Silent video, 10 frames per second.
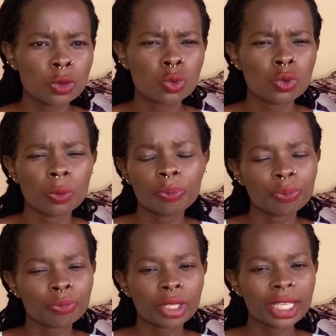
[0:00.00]
to
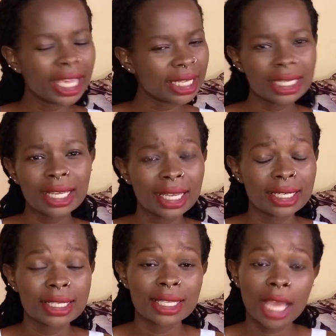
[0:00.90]
getting a
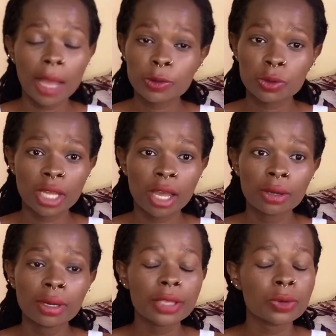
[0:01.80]
DC up to now,
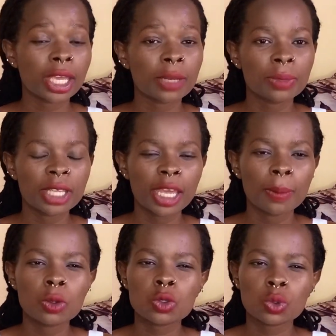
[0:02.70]
you can be able
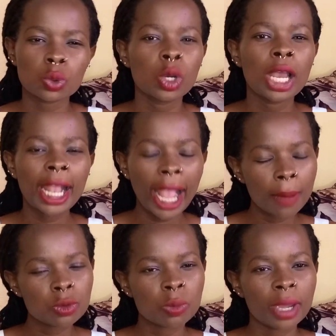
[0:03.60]
to come
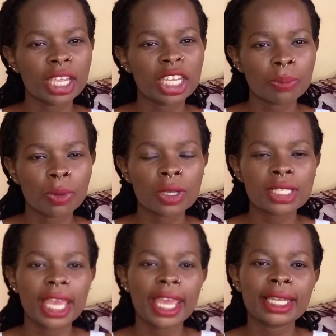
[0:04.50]
to my inbox
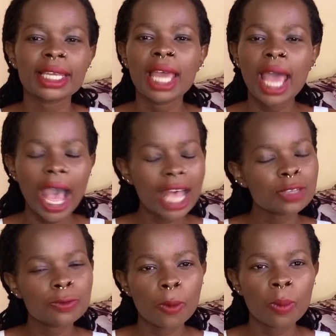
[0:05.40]
and ask
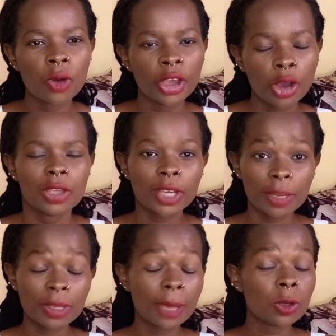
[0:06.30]
for more help. You can
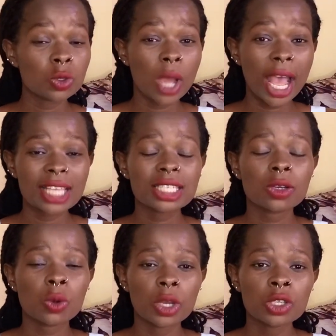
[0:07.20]
be able to ask
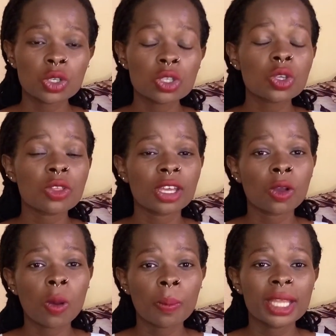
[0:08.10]
questions on the
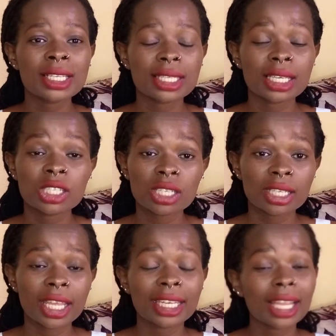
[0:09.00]
comment section,
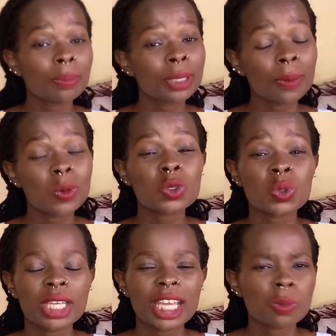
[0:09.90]
and I'll be able to
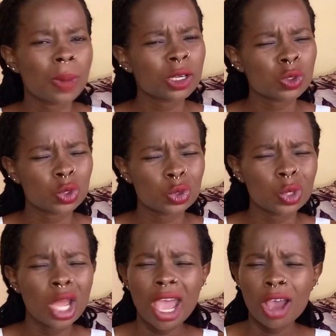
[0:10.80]
get back to you.
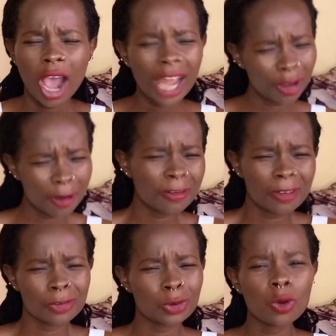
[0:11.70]
An
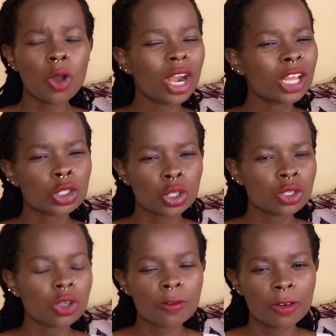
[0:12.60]
overview or a short
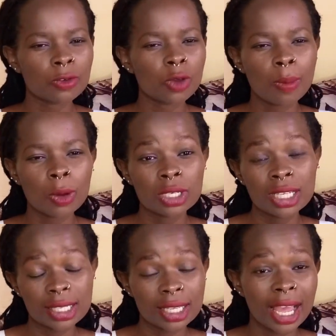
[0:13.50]
overview about
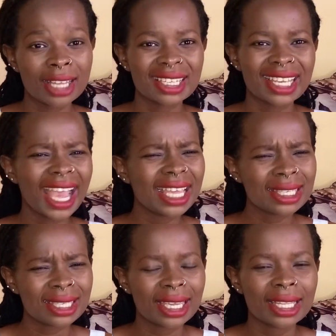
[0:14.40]
DC hunting. I
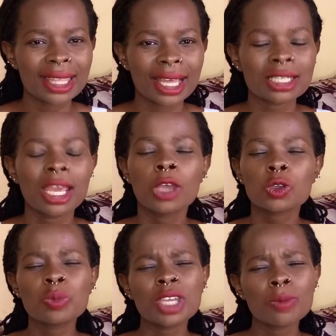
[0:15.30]
say that to
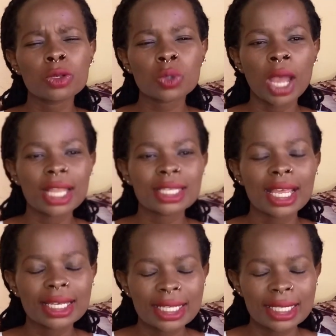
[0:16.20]
be able to hunt
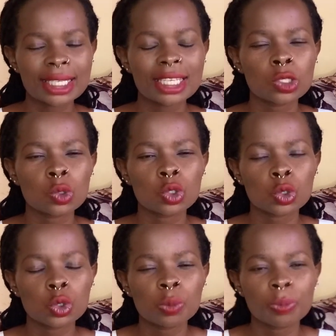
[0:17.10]
DCs, you
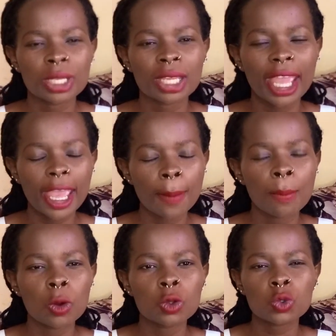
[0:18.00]
should be
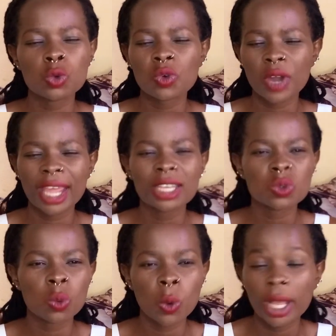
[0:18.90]
able to write
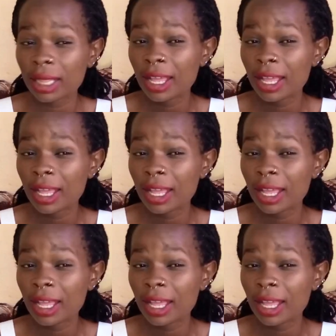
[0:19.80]
well.